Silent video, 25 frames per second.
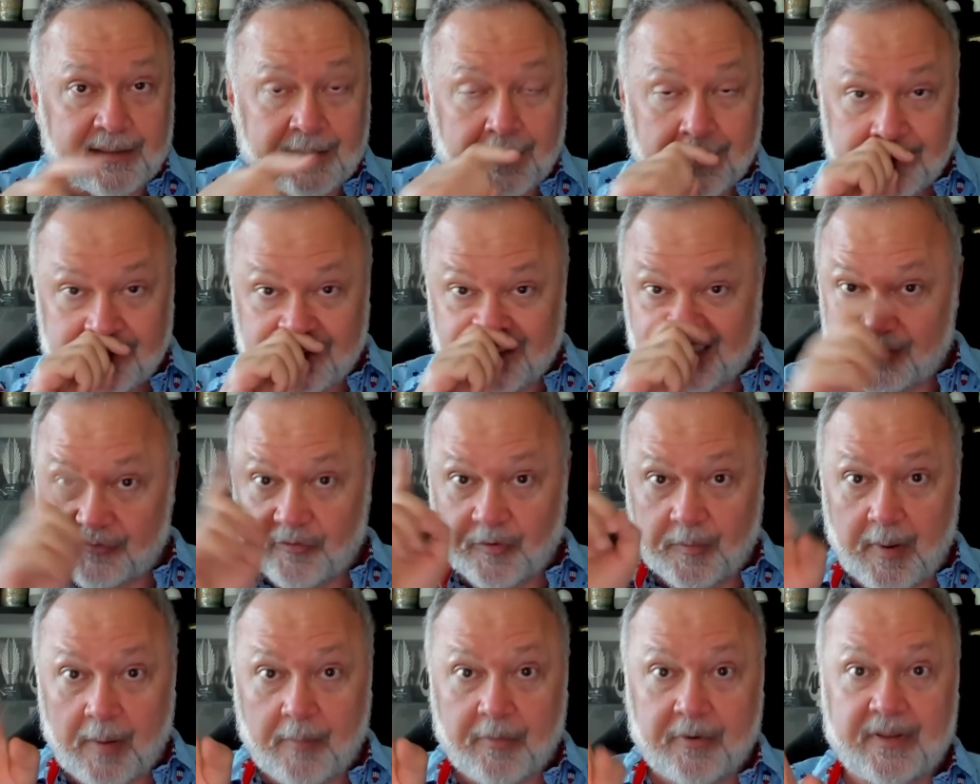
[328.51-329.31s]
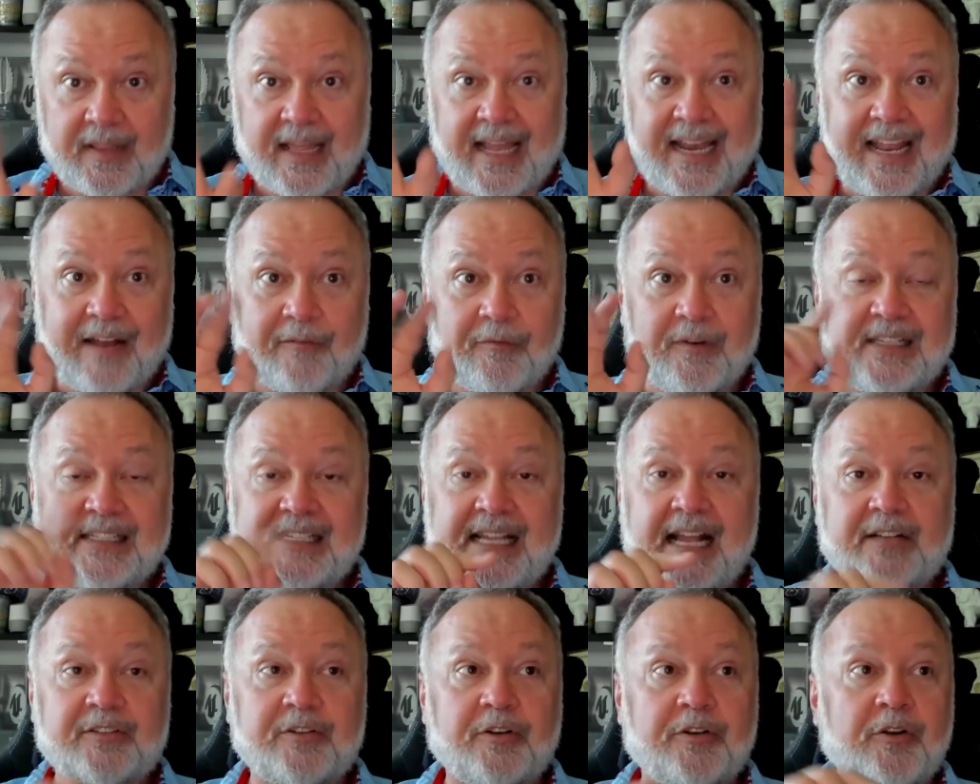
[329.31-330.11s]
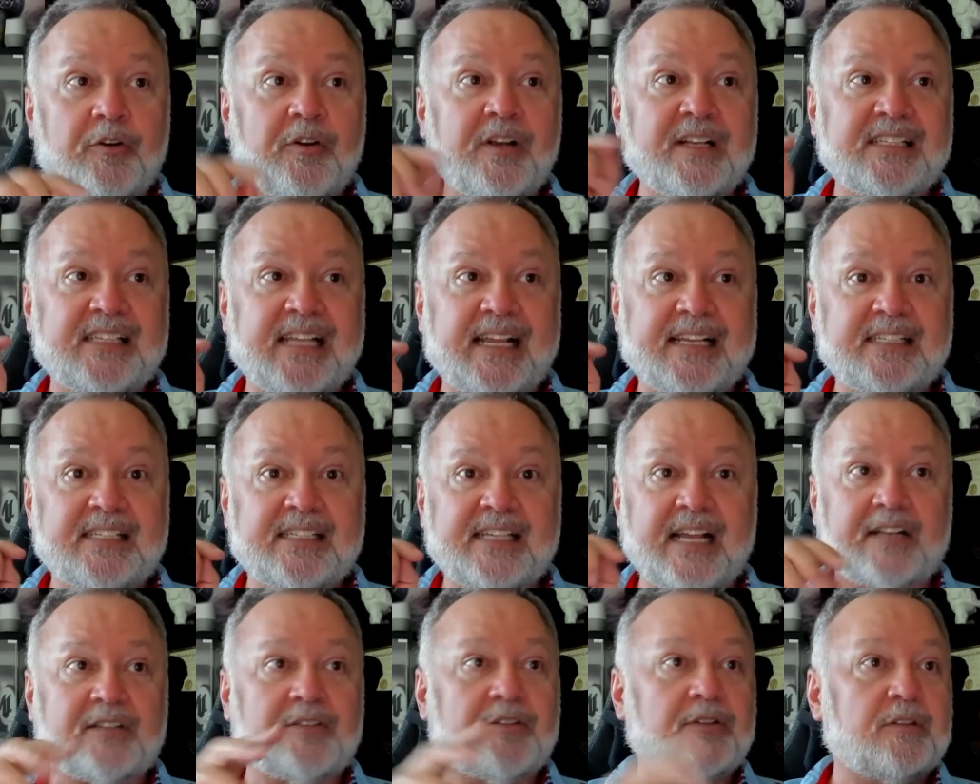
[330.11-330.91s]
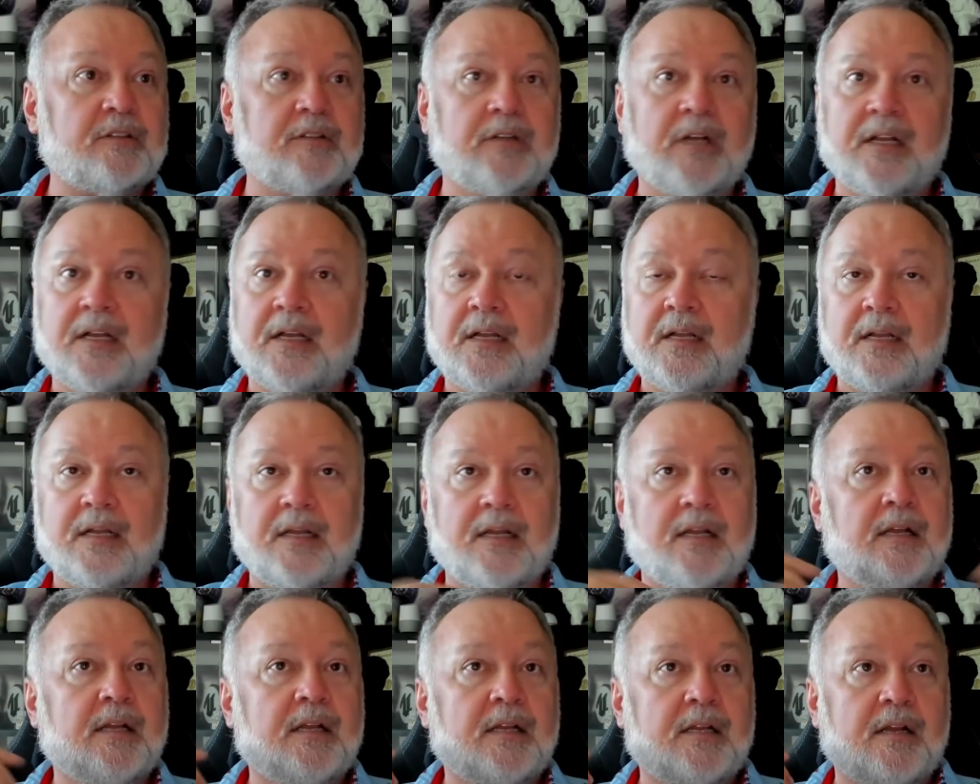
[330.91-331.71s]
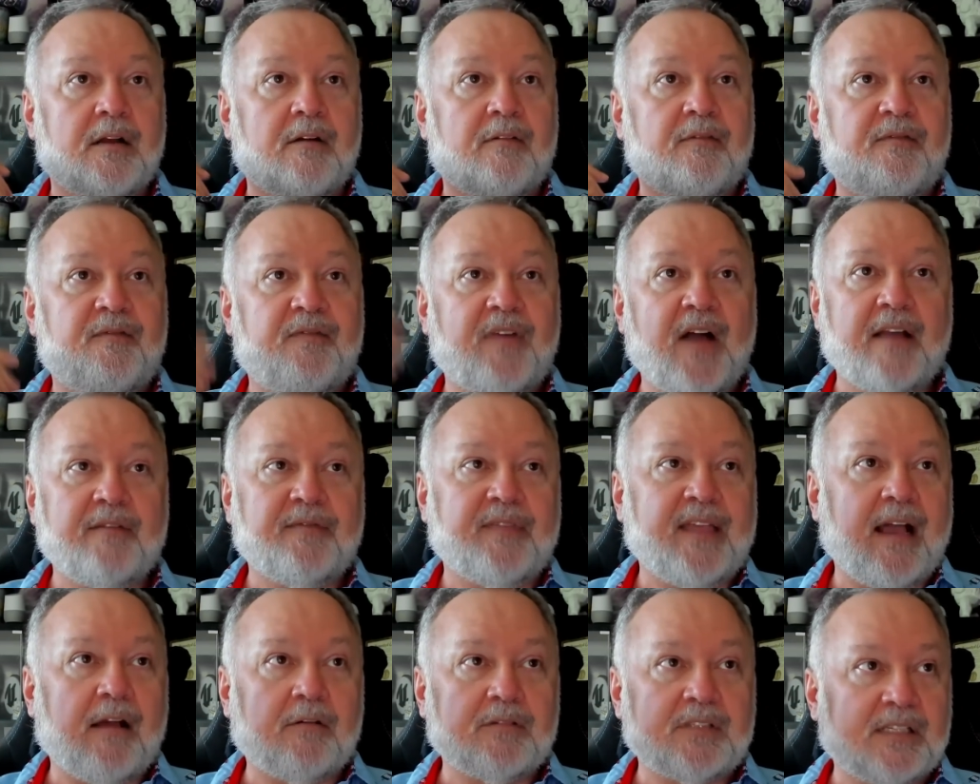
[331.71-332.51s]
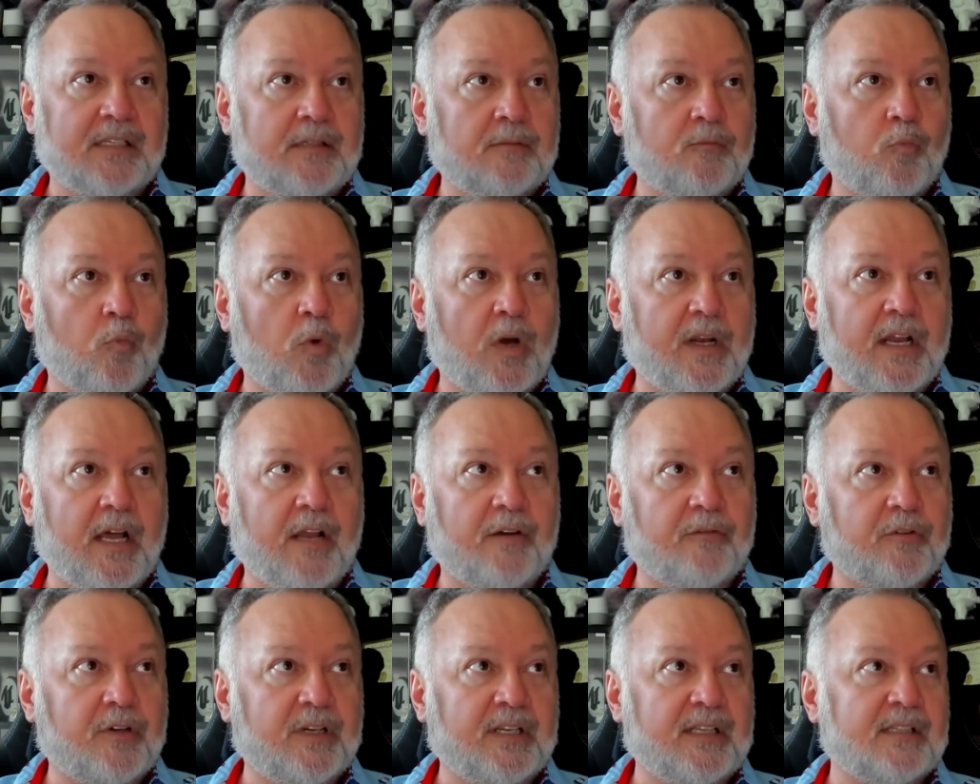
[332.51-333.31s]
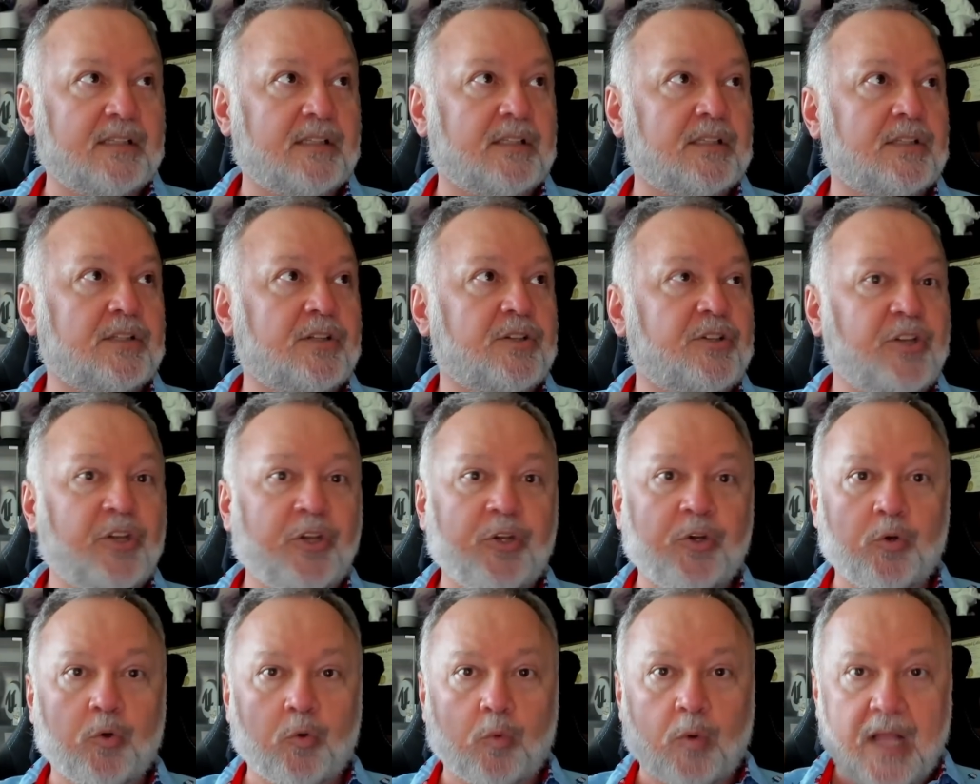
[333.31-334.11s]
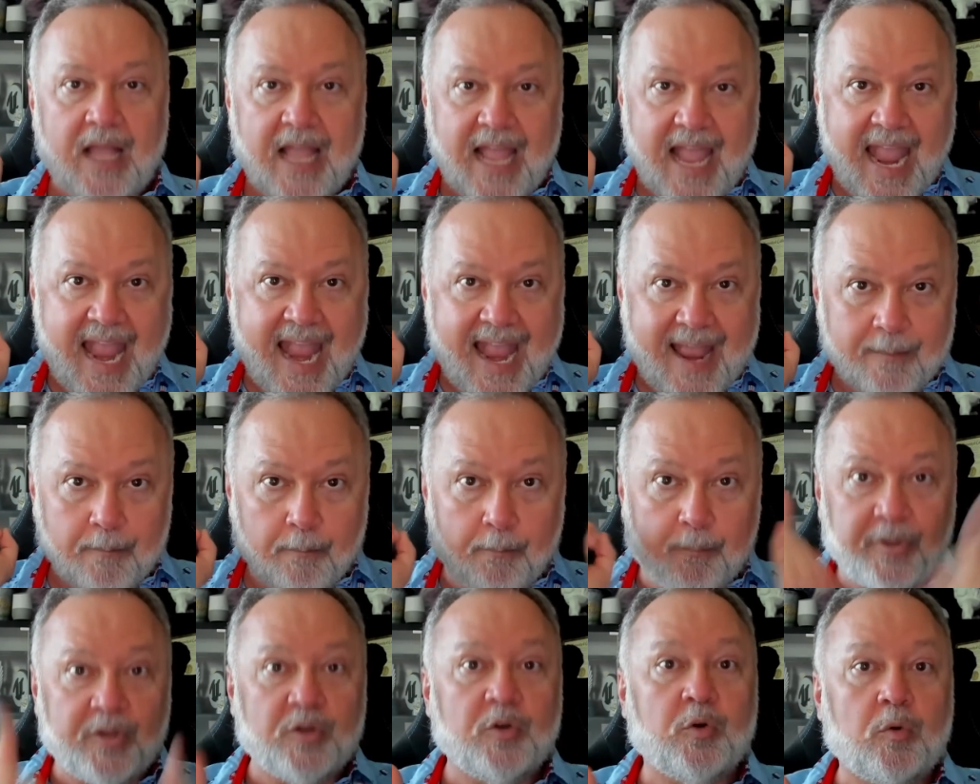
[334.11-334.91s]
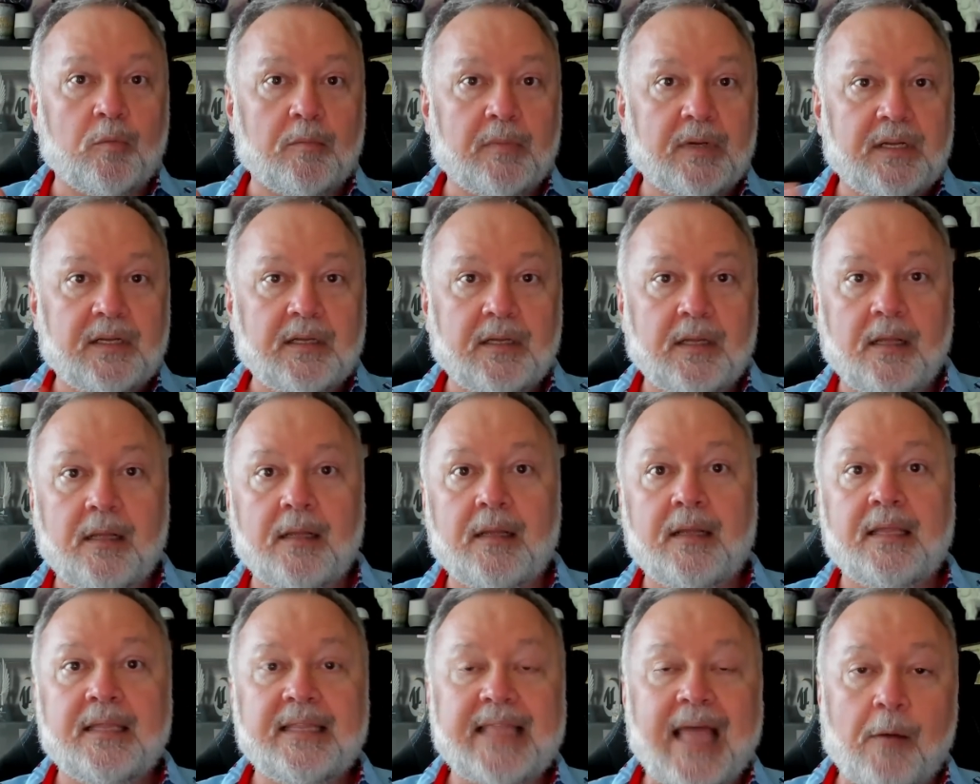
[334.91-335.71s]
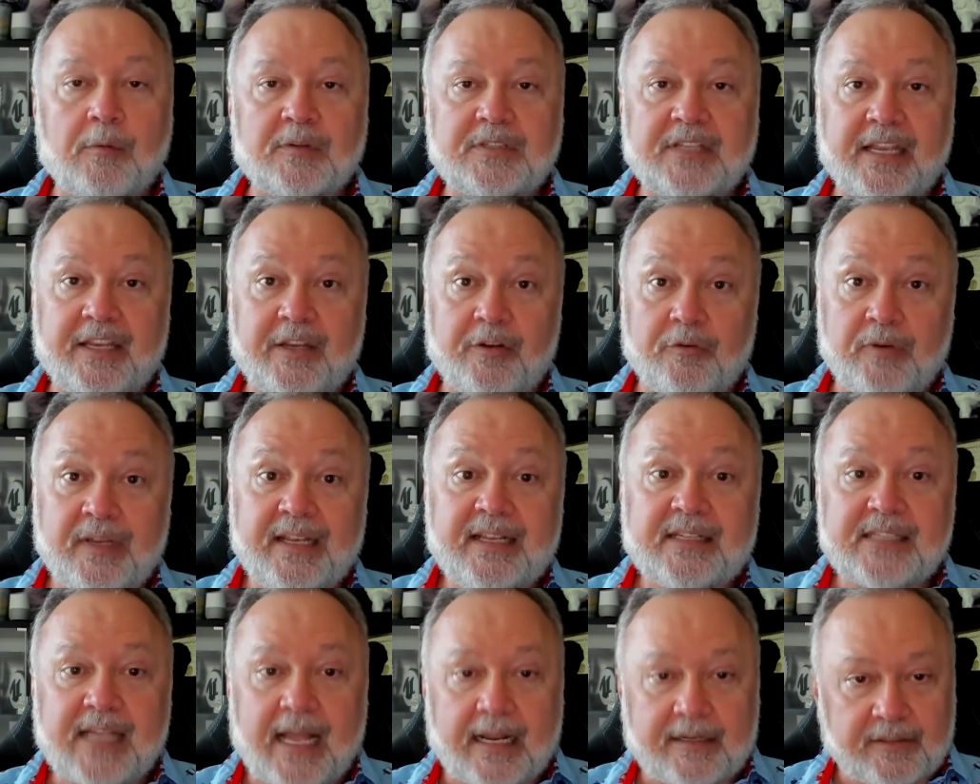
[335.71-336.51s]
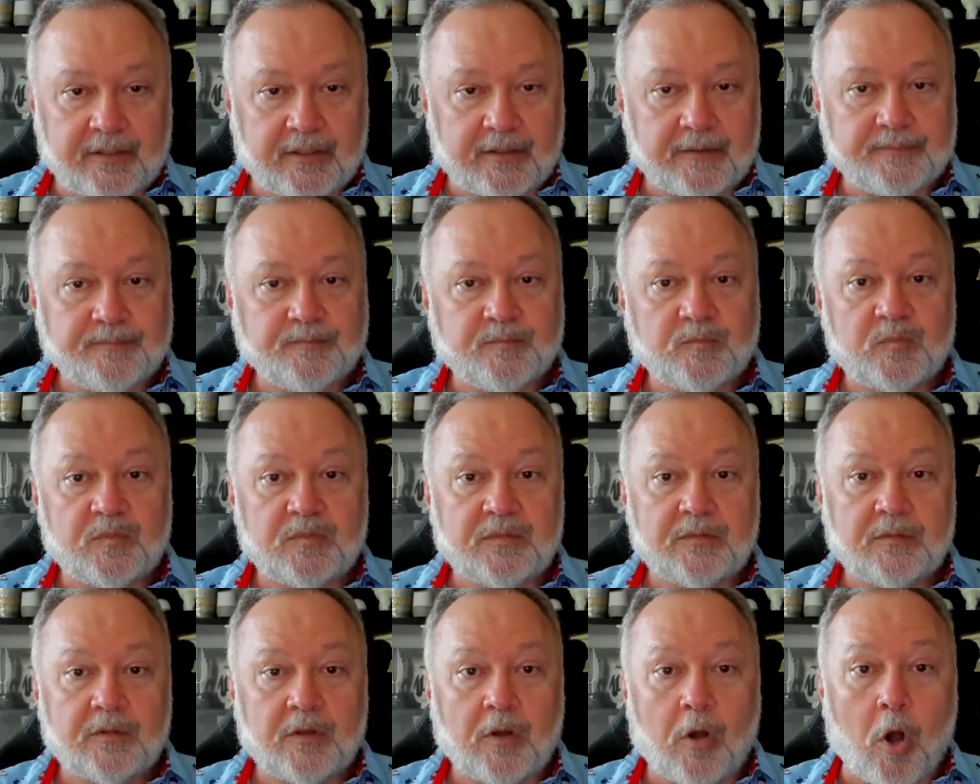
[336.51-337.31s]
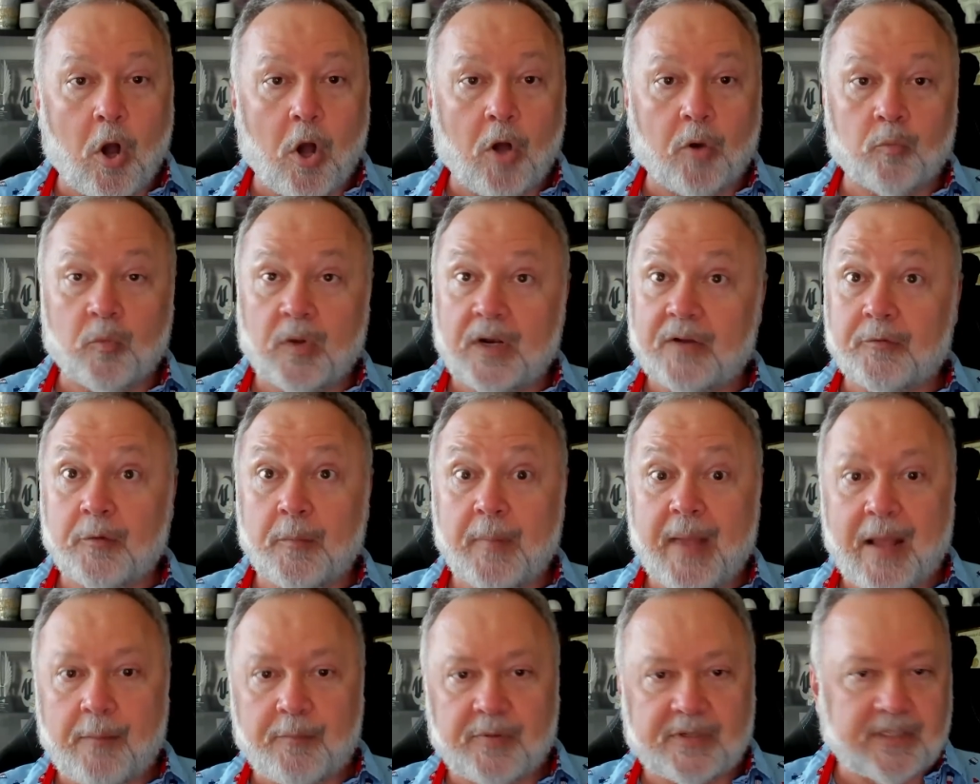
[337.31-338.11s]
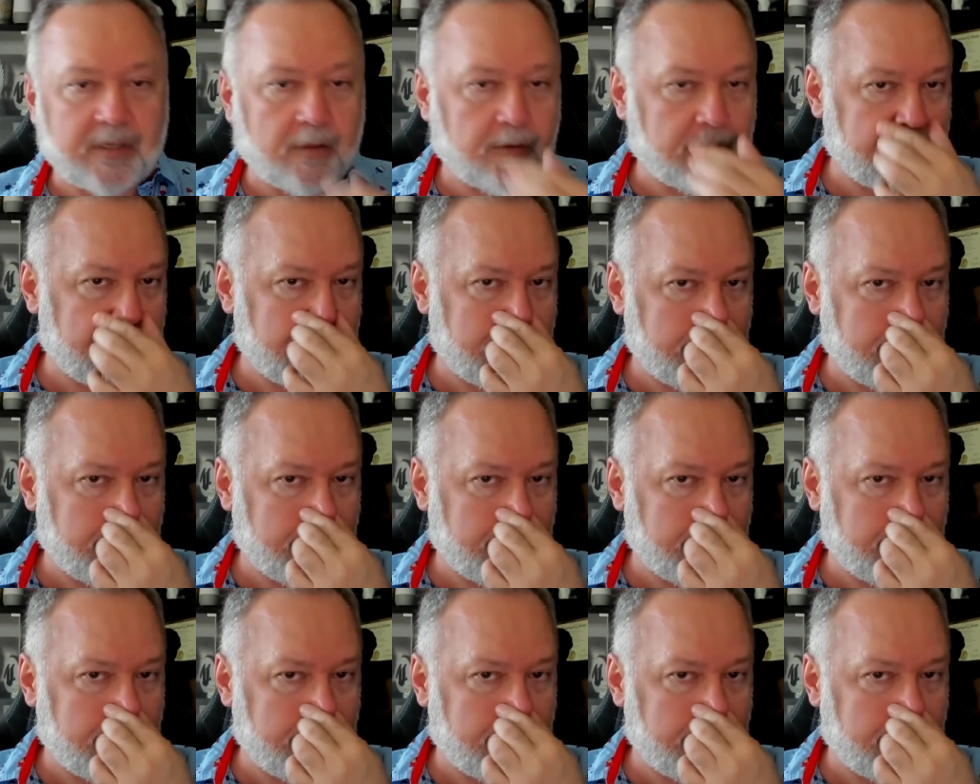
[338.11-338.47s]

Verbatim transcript: So just remember that every sector, you could say sector 5102, and boom, that was a unique sector on whatever map was loaded.